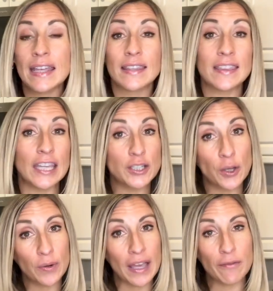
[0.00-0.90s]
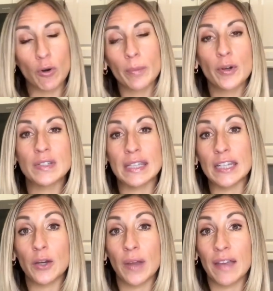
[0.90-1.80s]
that they don't have hormones and they
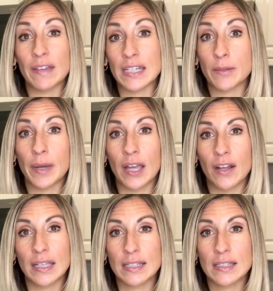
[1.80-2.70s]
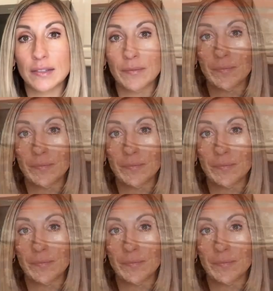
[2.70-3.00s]
don't have antibiotics.